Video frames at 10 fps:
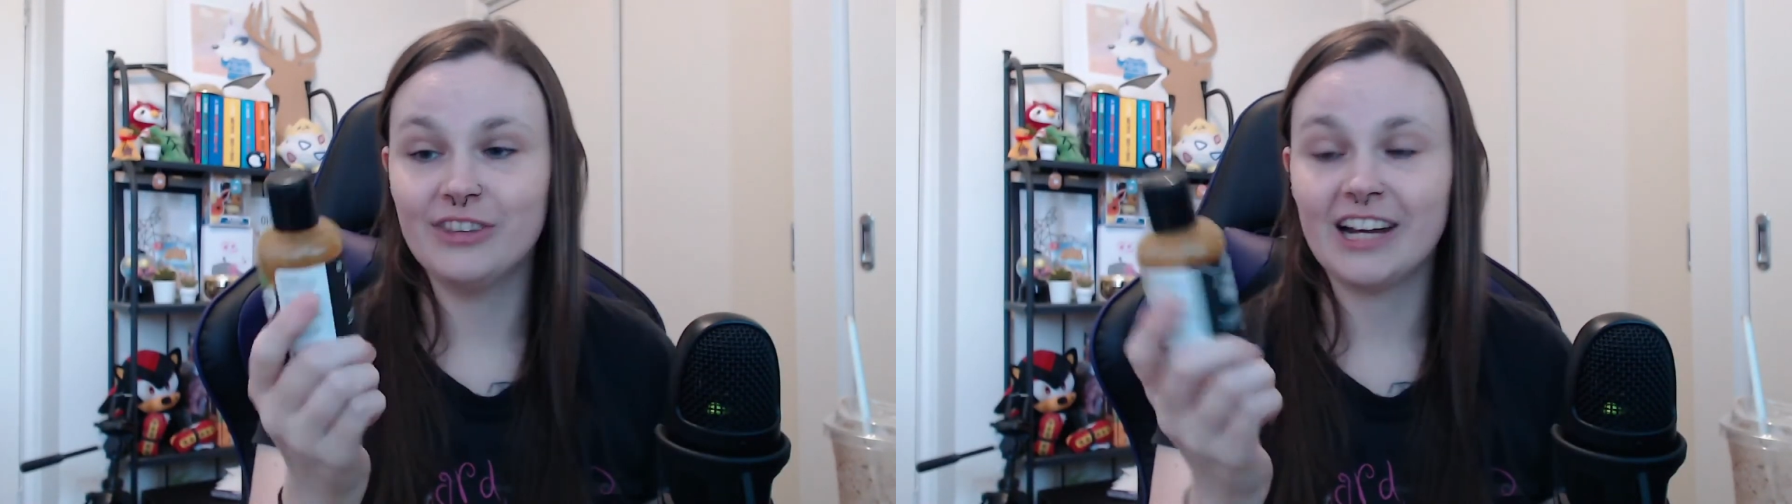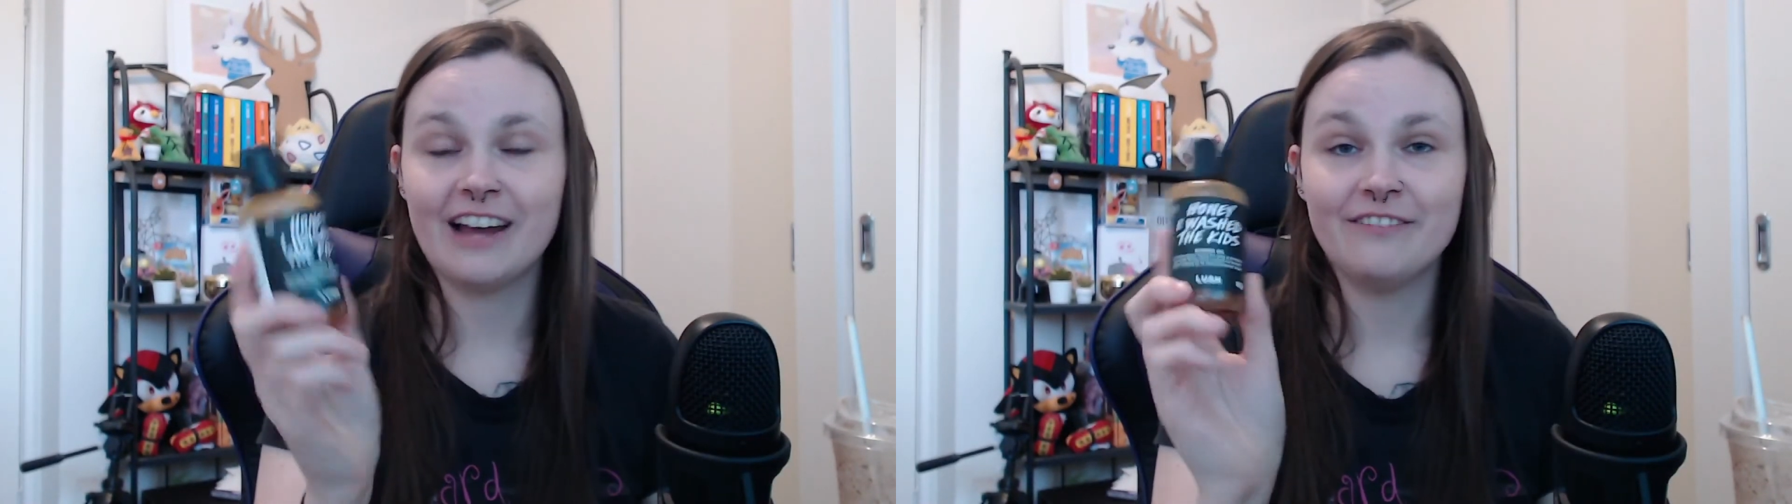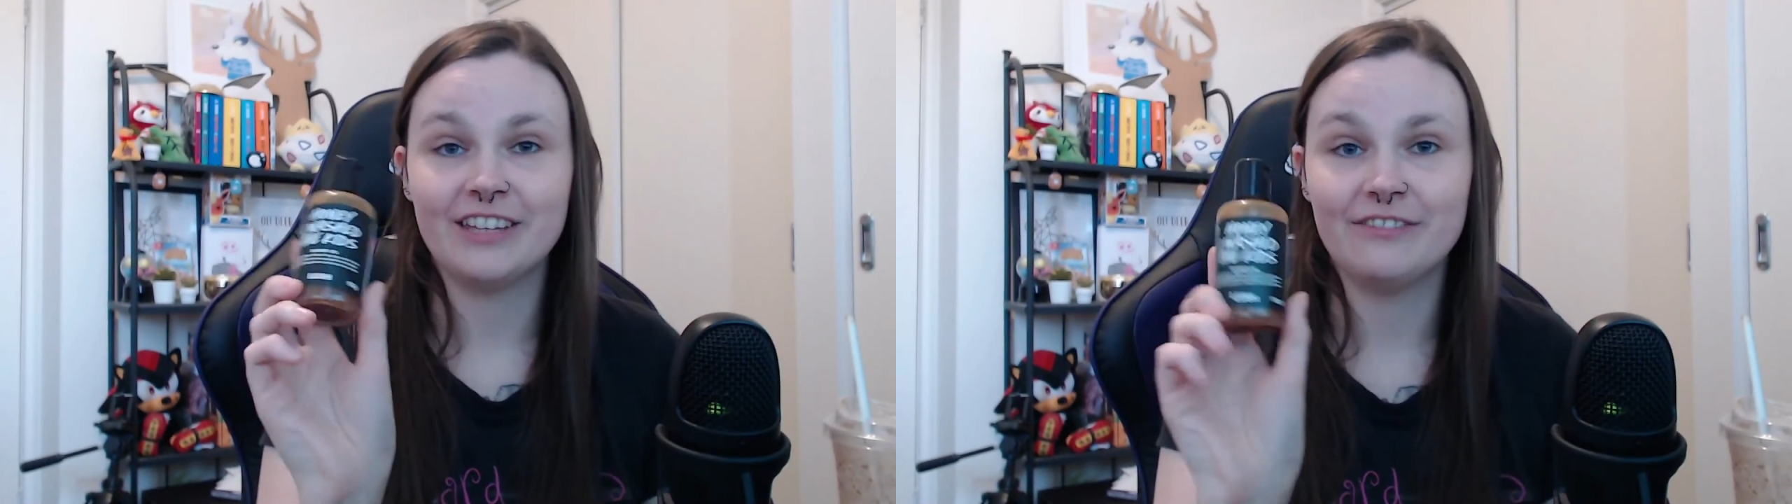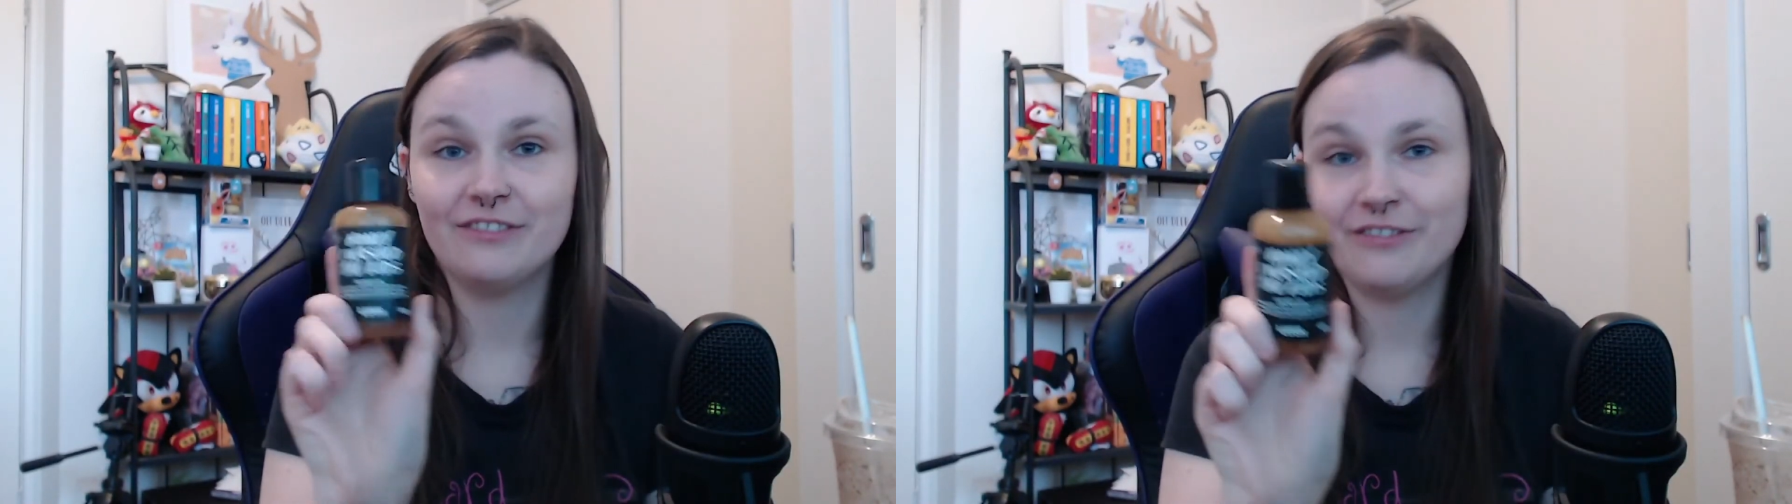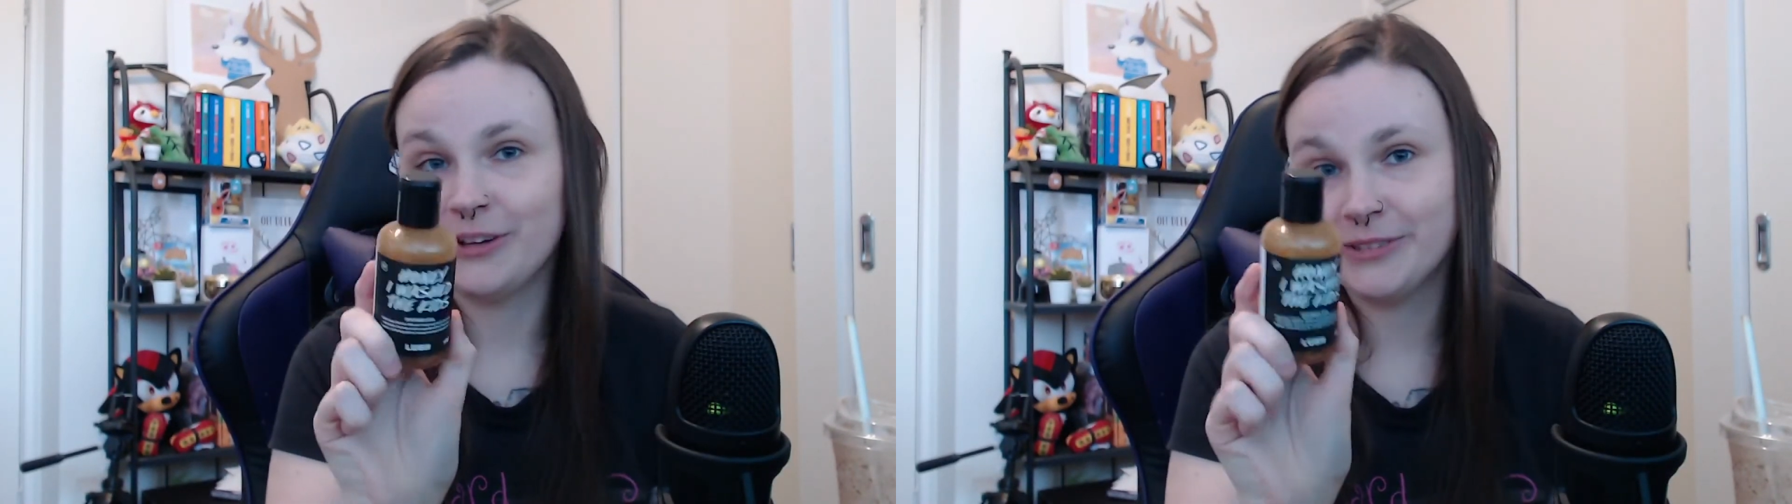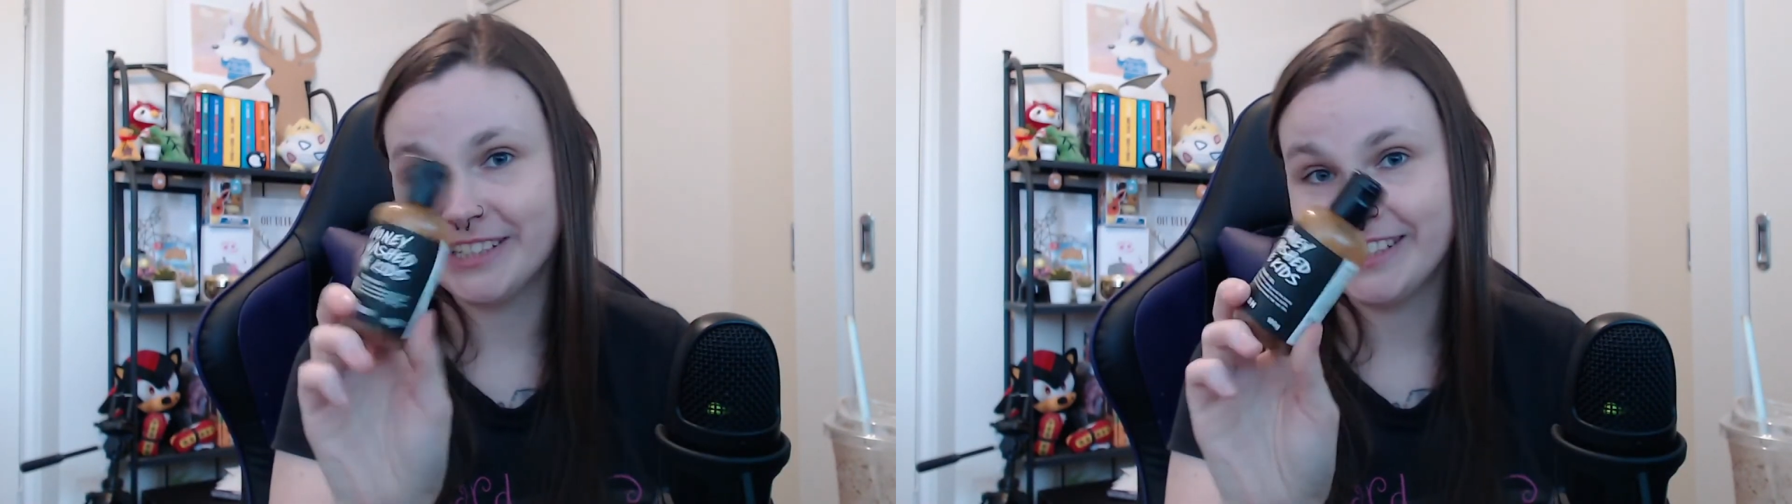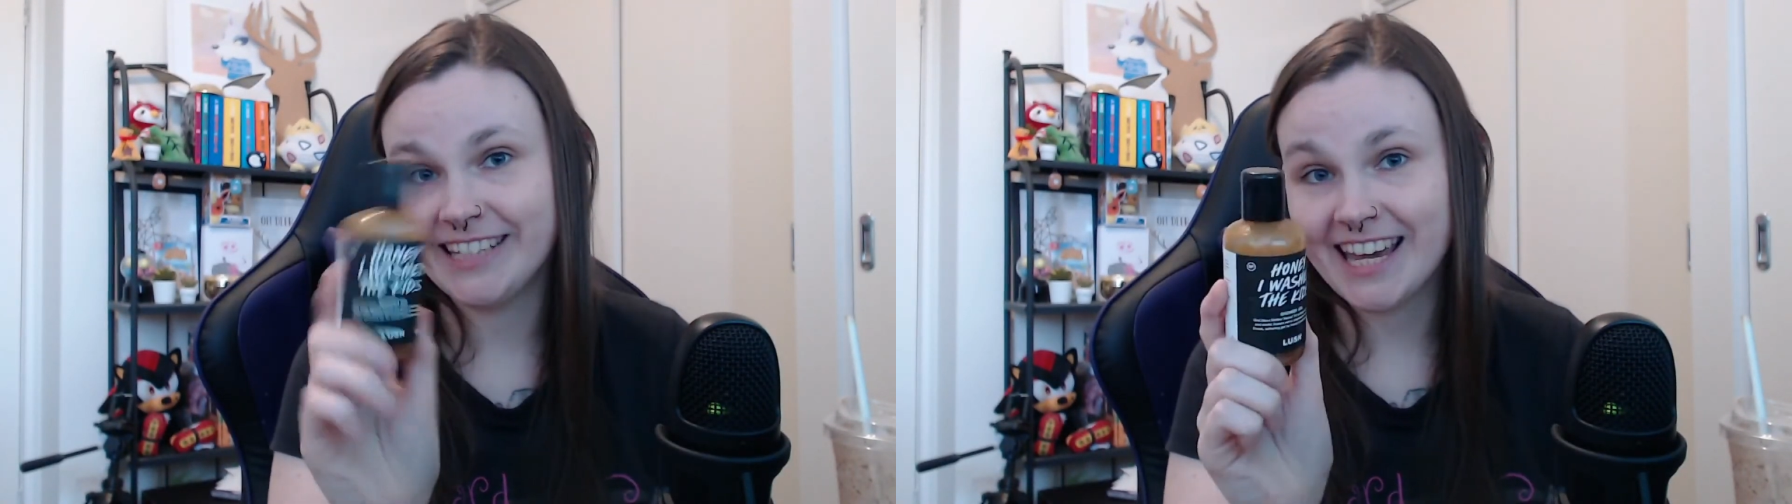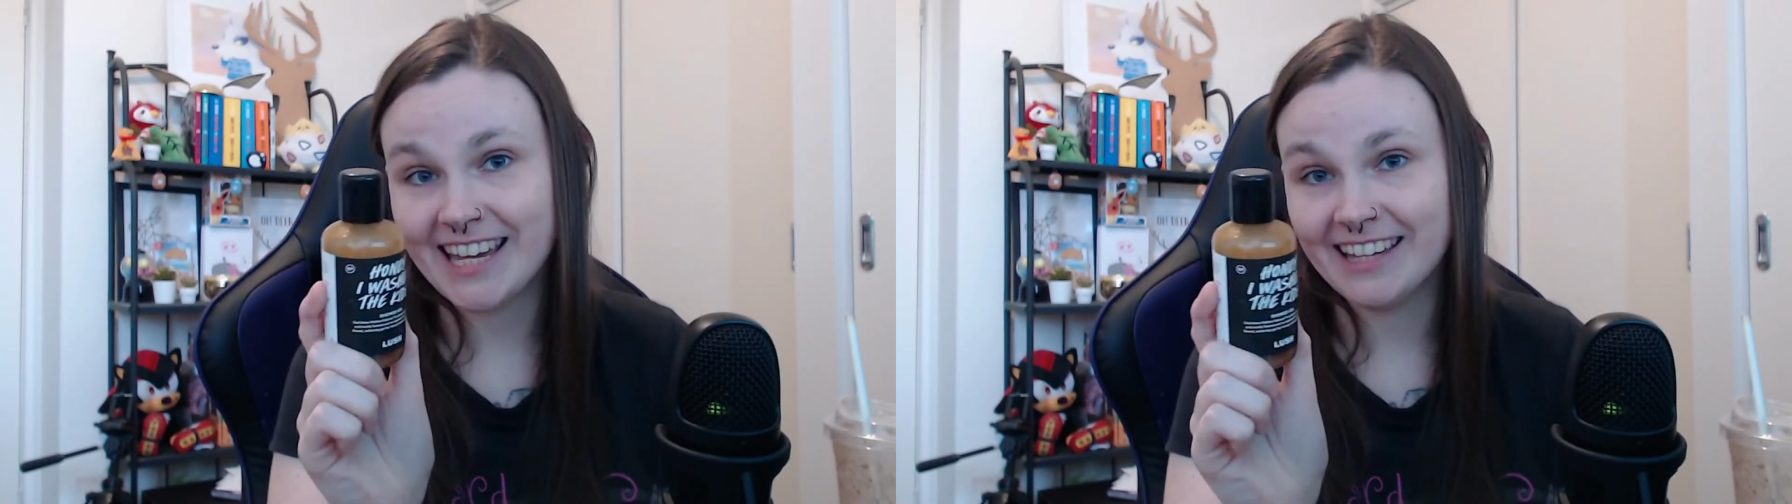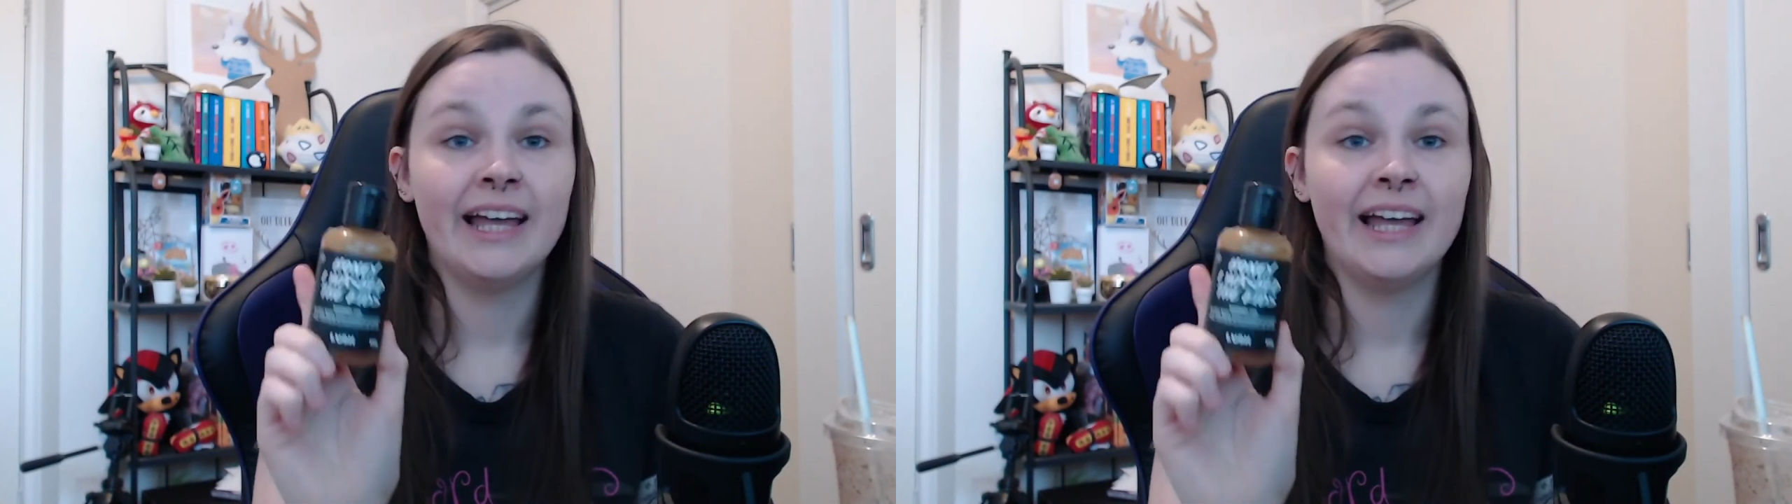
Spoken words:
that I've given for you all today.